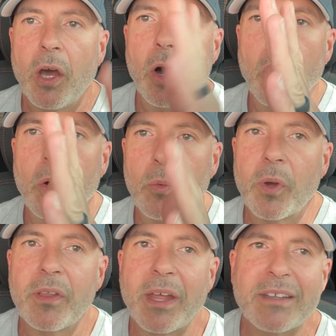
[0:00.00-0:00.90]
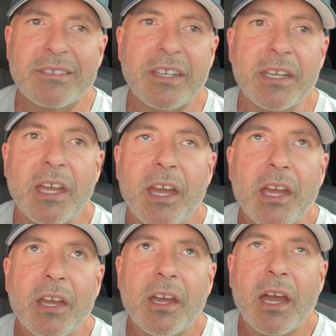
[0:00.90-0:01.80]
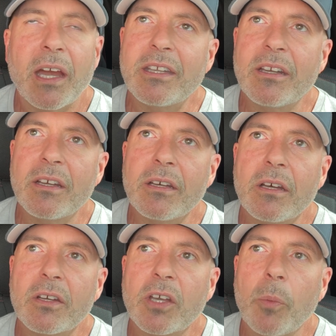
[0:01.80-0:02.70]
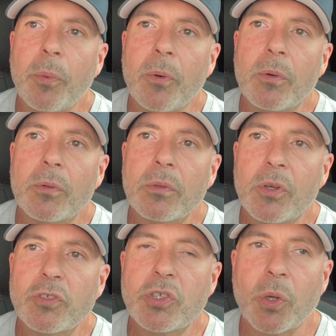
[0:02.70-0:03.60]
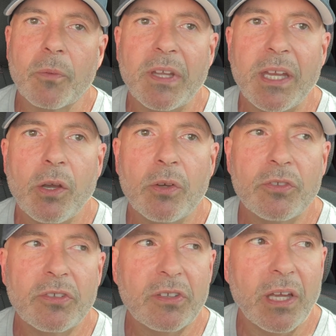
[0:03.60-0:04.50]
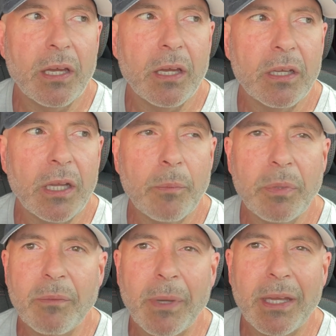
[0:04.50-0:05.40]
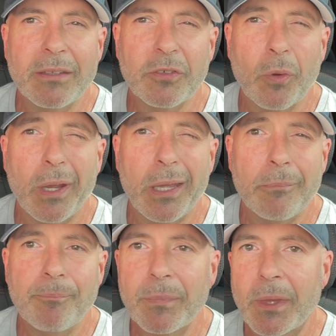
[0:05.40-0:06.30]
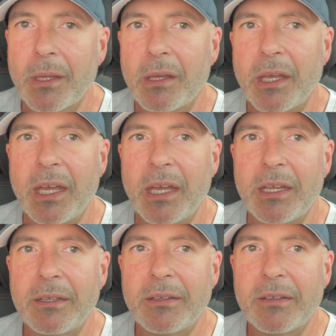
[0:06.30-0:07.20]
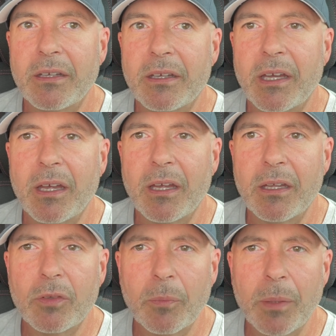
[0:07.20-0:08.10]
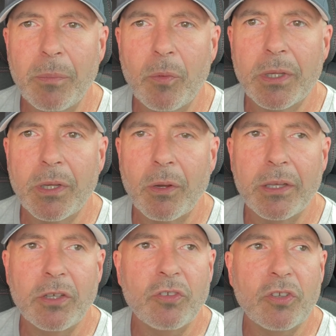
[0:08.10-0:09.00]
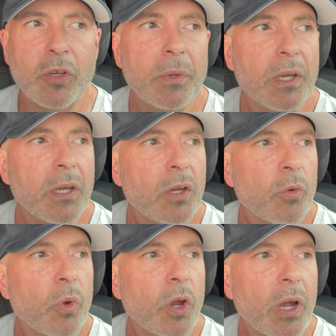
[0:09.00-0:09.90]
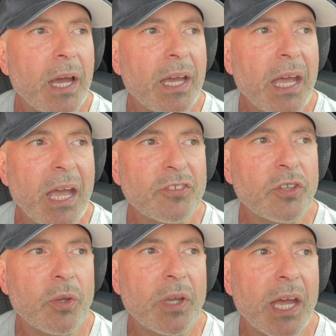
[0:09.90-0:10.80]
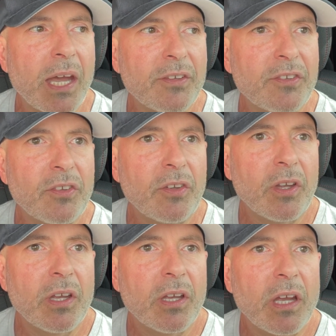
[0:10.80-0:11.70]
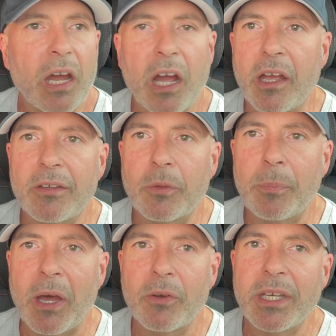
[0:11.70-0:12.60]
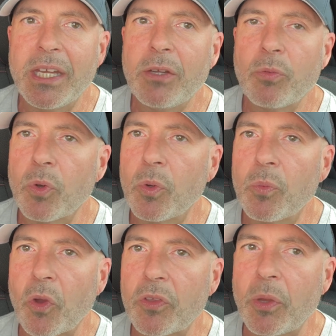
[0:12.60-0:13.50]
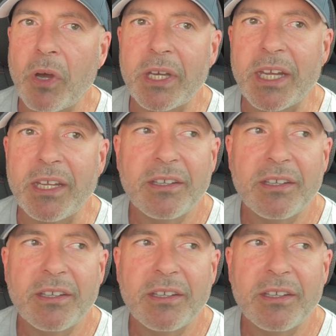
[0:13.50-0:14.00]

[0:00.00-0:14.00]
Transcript: Oh, one last thing. I did a couple little short videos on, I believe, my Instagram, and there might be one here on YouTube, where I ask you guys, is a balcony room worth the money?